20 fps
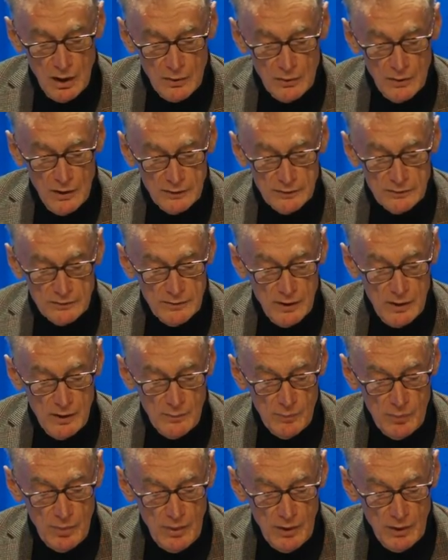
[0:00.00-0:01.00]
that
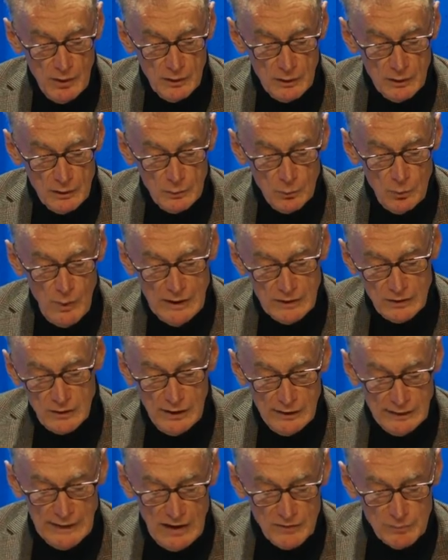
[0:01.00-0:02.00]
um,
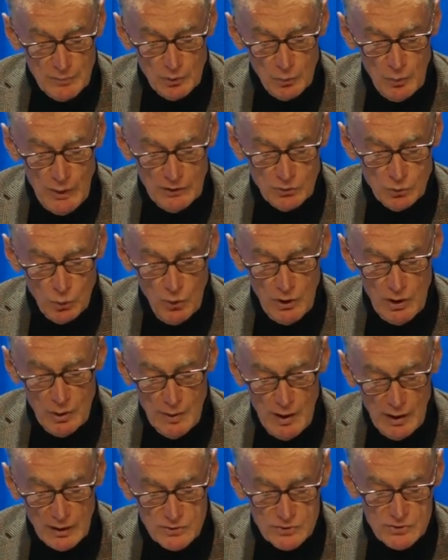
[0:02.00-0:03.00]
in government we're talking
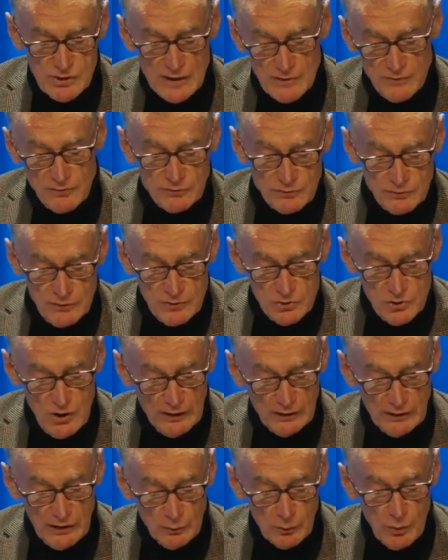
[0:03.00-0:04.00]
about a safe
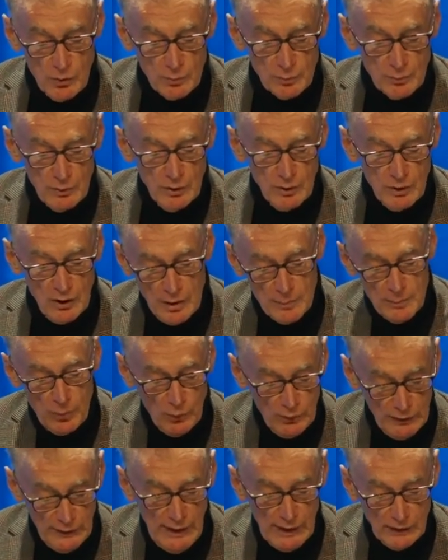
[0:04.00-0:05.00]
injecting room. I
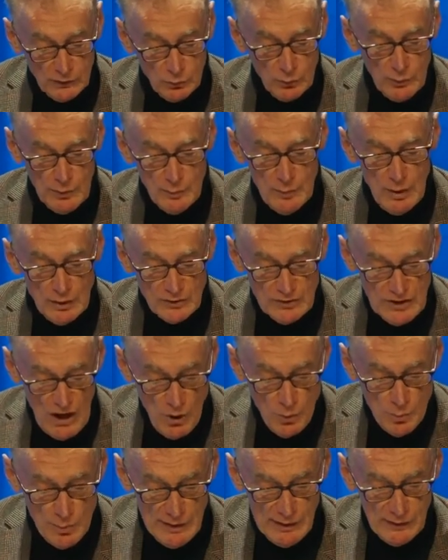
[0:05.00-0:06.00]
pointed out to him,
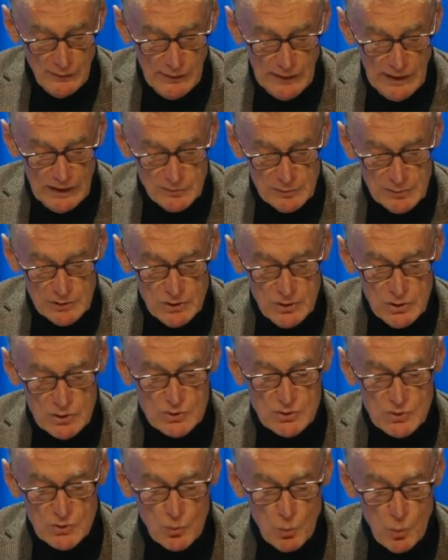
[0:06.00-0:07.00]
nobody in the government
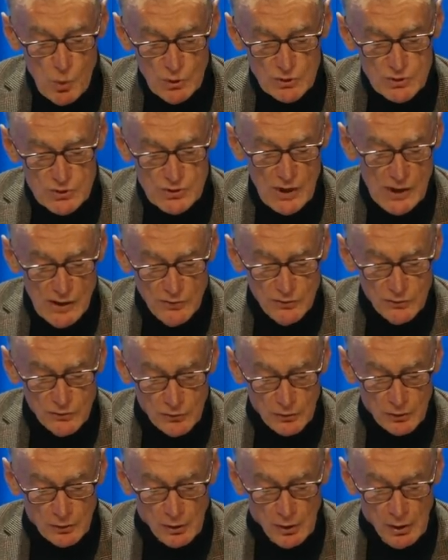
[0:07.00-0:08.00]
uses the word safe.
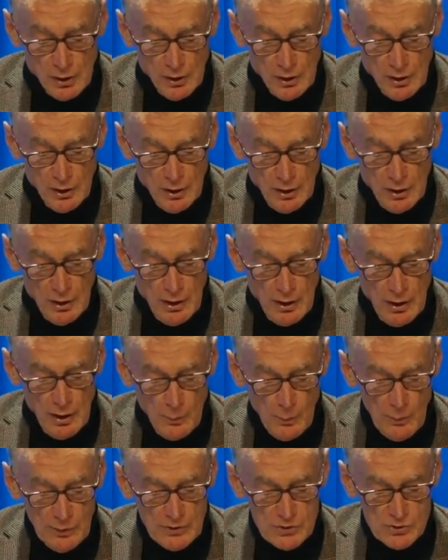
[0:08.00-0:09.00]

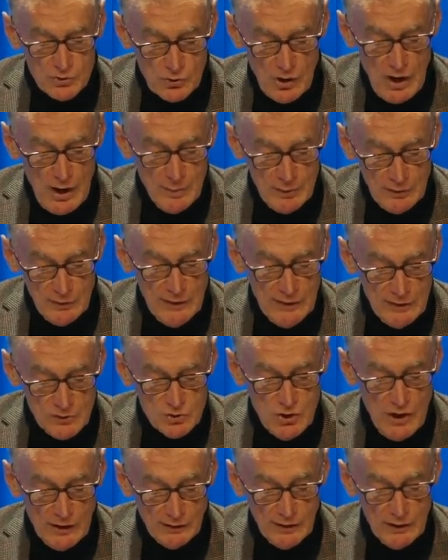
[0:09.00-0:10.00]
When describing the
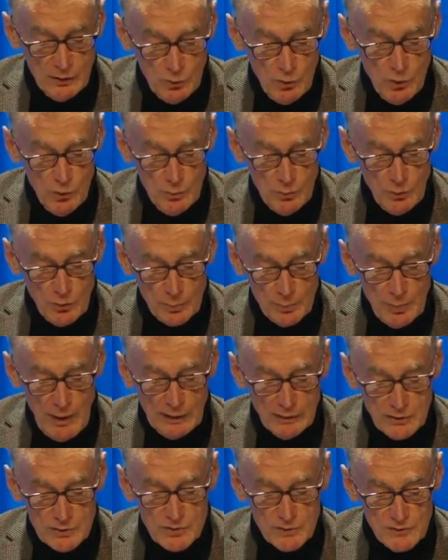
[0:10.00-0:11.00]
injecting room or the
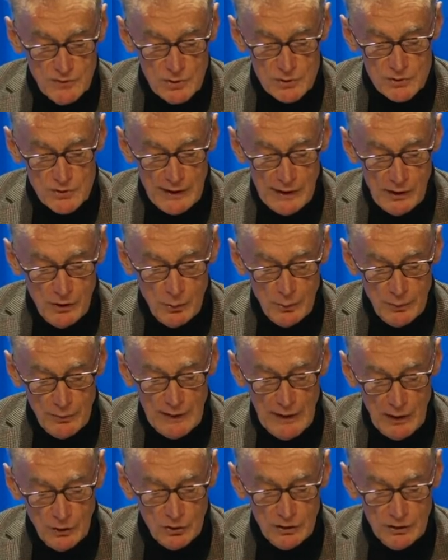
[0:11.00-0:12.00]
practice of using heroin,
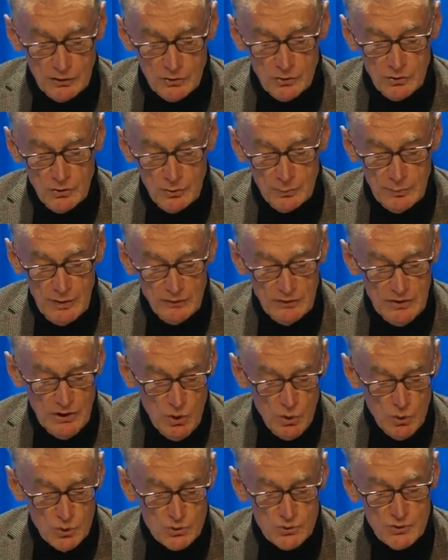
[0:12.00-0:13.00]
the only term ever
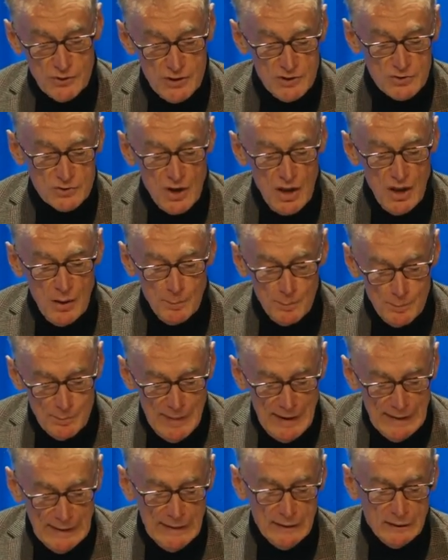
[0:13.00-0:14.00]
used is
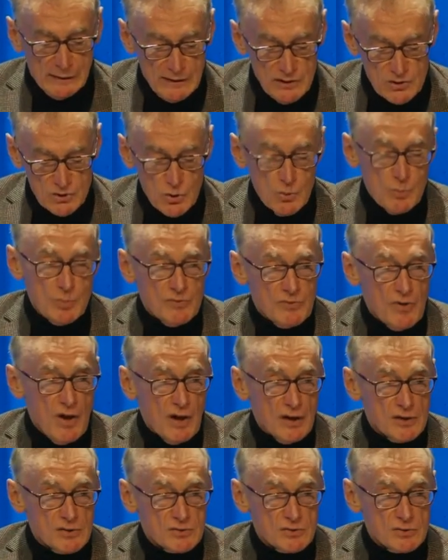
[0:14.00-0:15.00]
medically
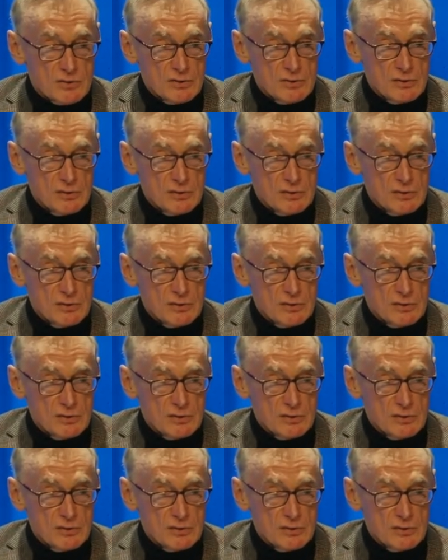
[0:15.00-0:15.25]
supervised